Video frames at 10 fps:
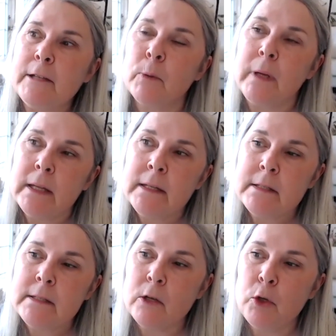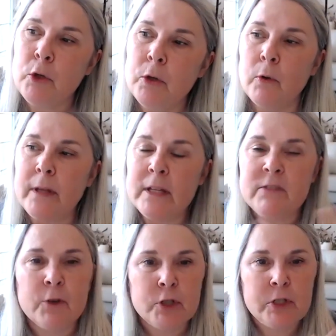it's, you know, in
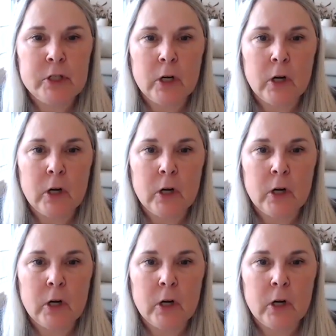first year,